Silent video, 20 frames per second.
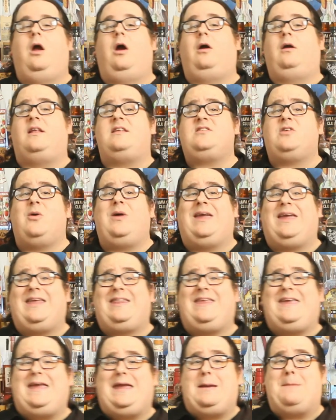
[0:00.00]
right, let's go ahead
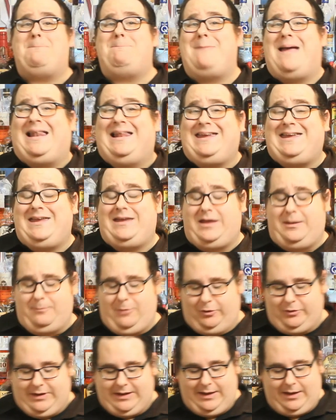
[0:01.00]
and get the Mele
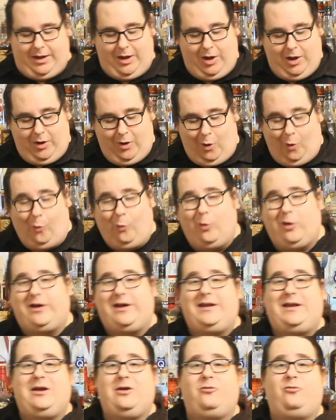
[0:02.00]
Kaliki-Mocha
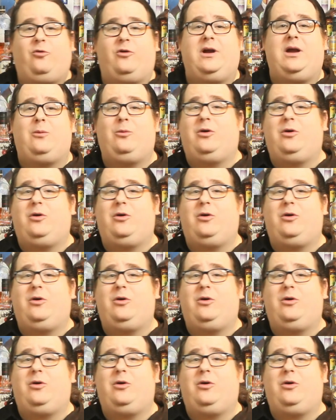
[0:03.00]
working here for you.